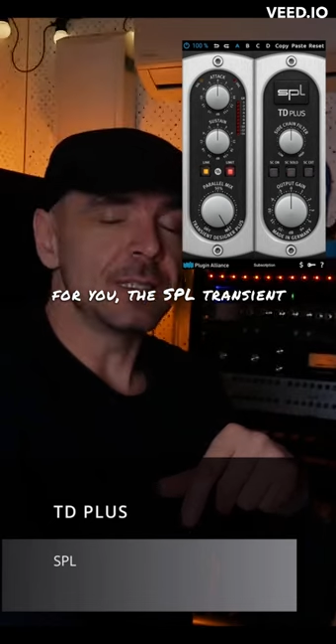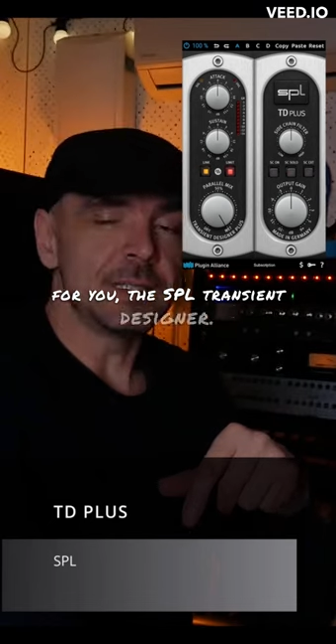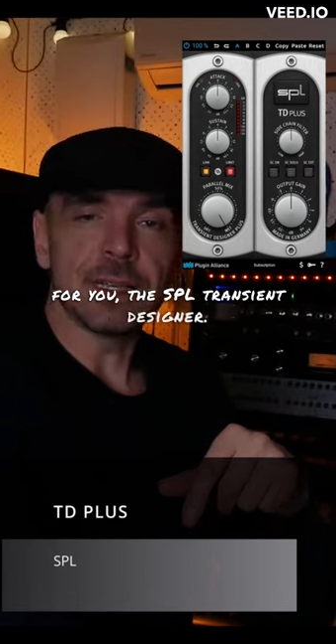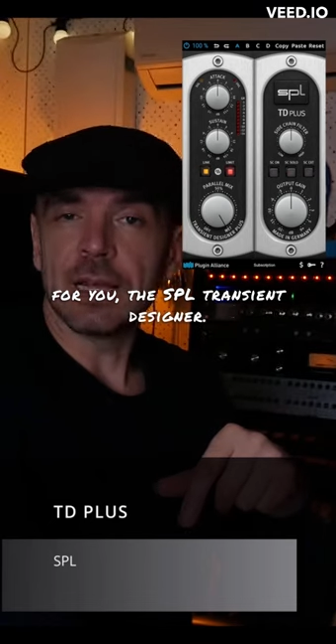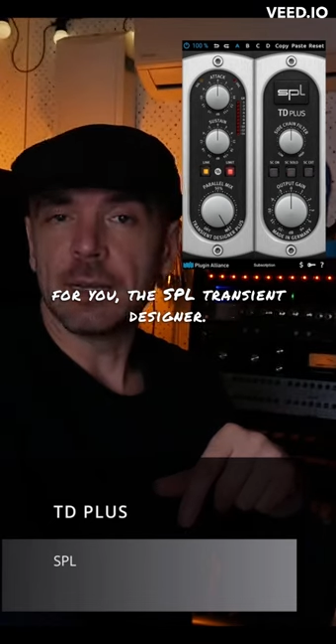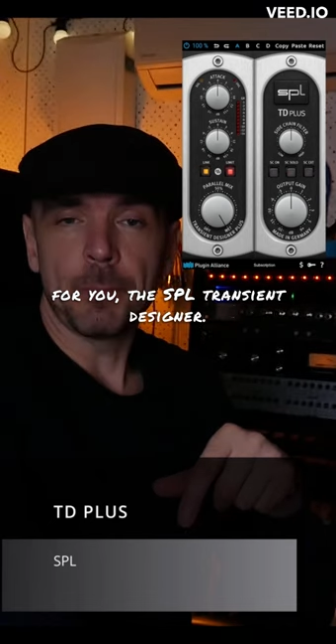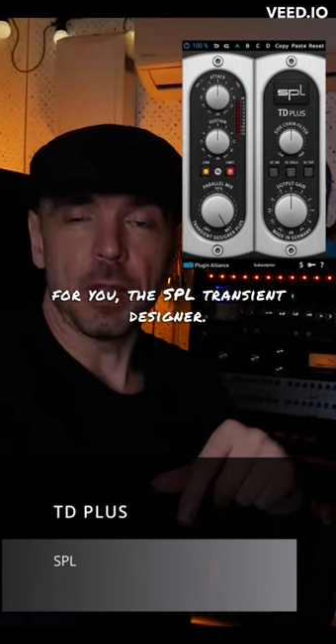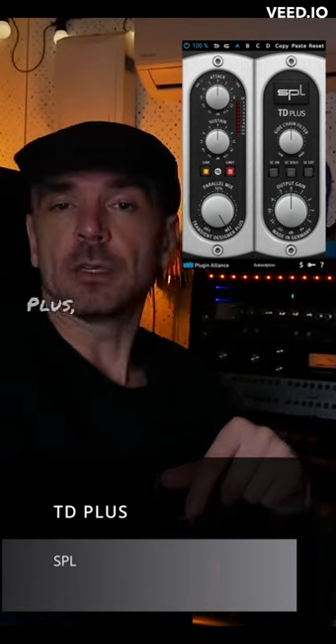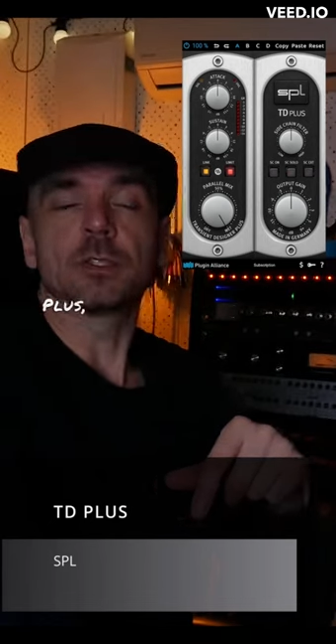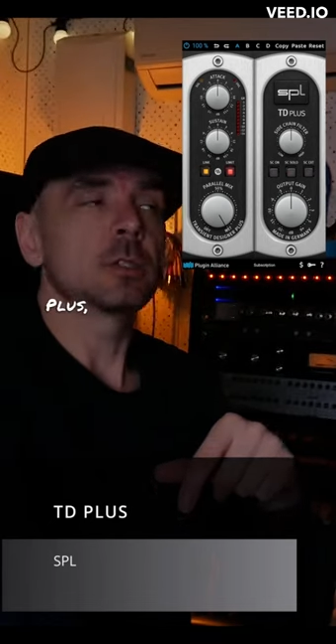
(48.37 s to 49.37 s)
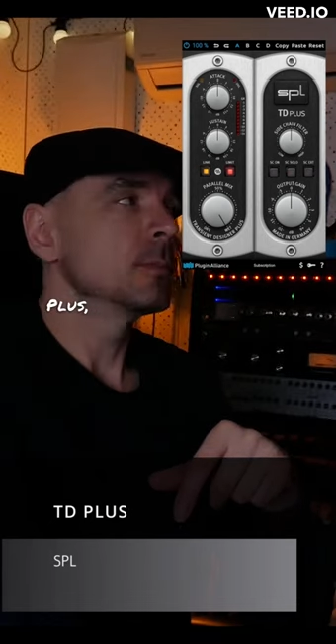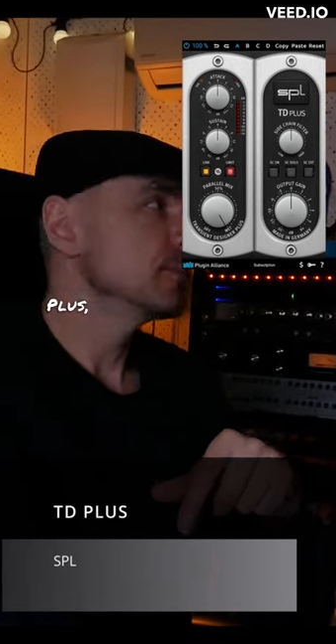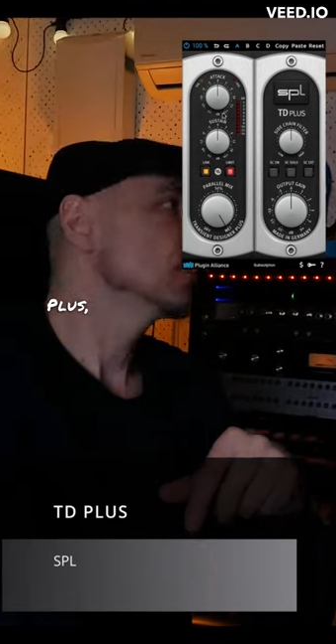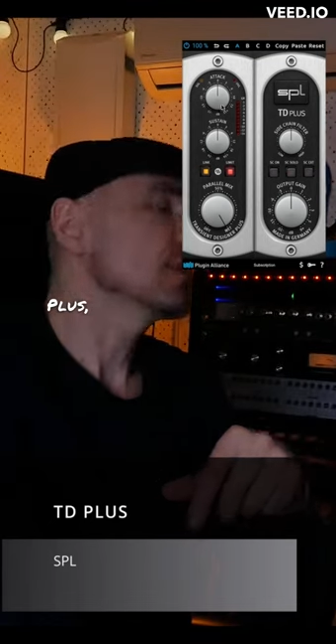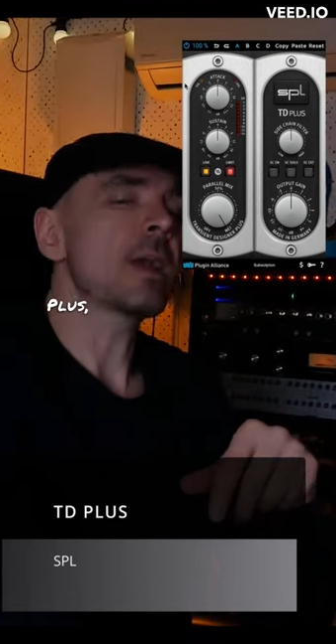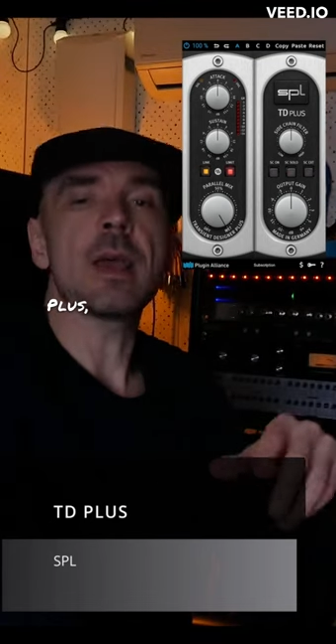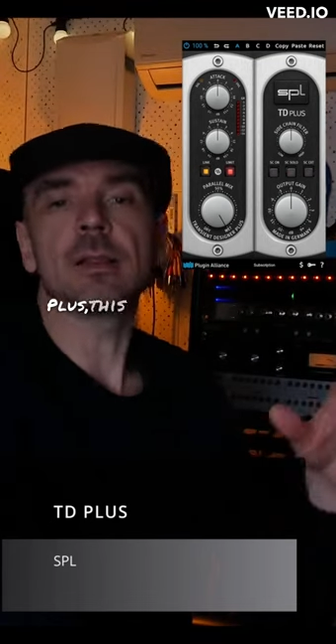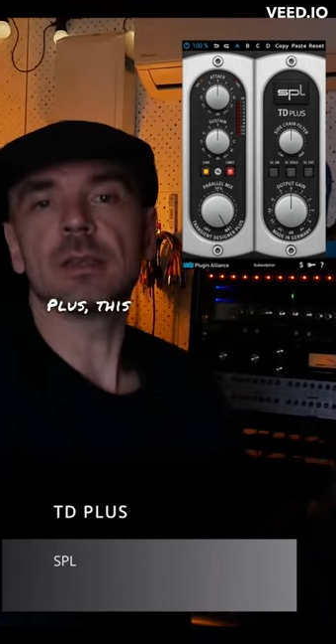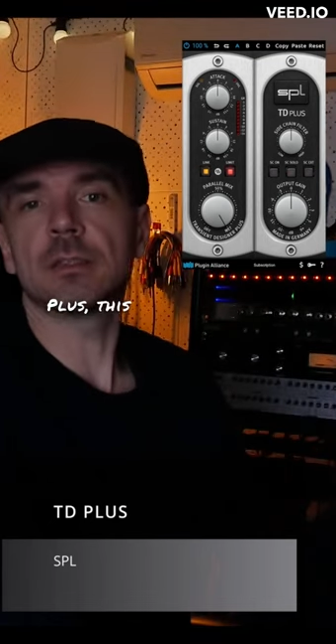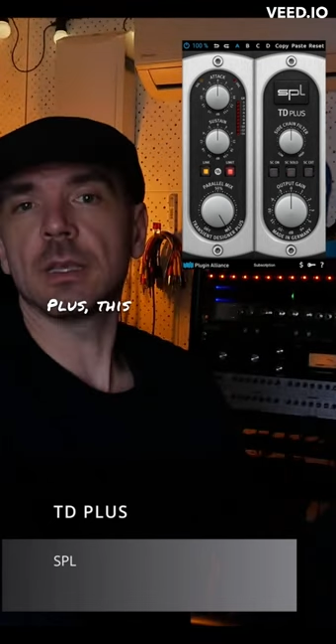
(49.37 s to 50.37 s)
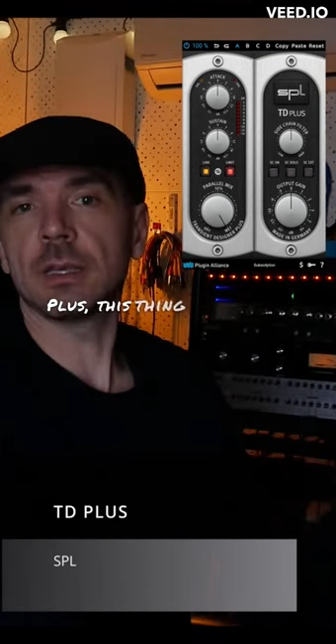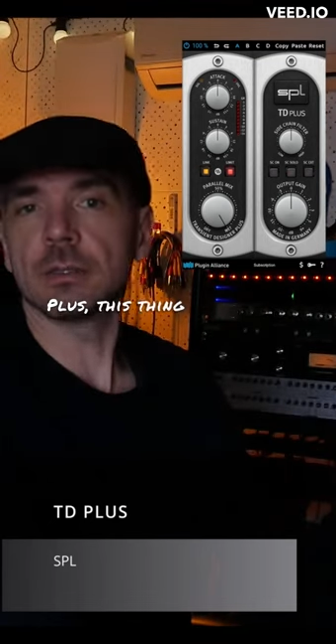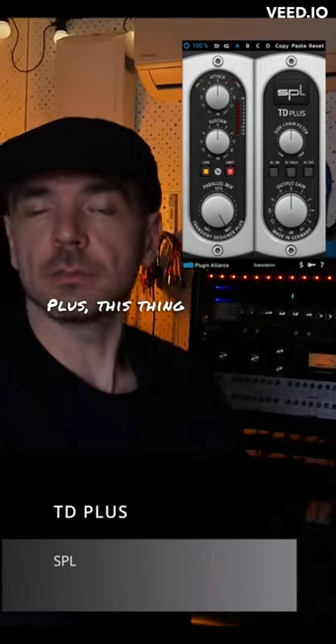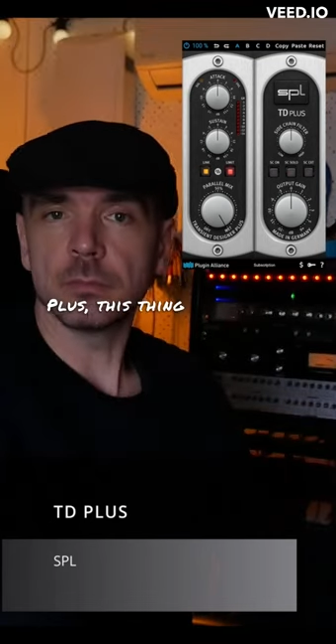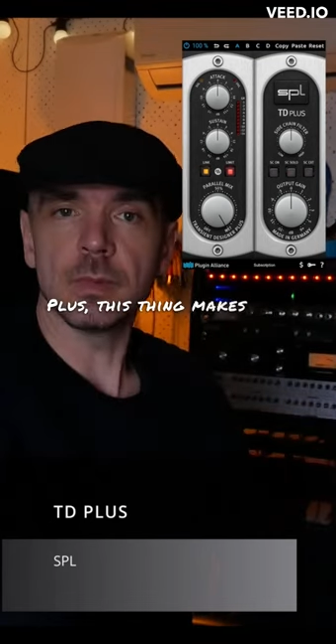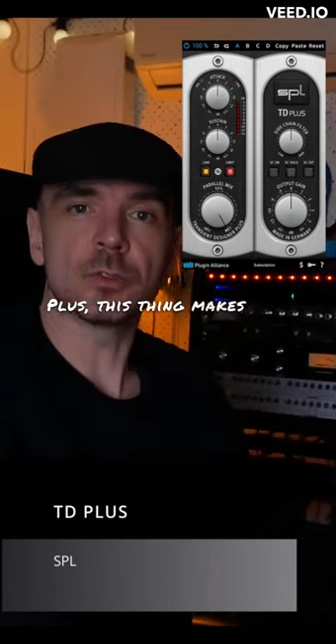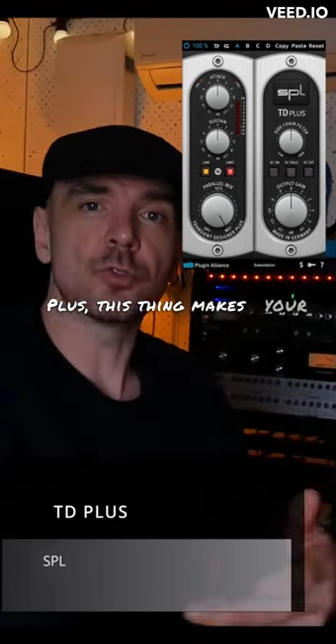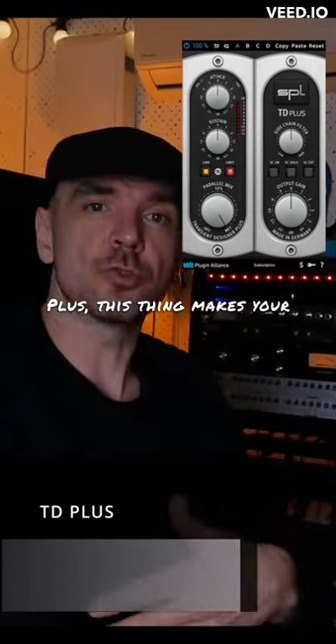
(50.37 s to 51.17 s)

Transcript: Designer Plus. Yeah, this thing makes your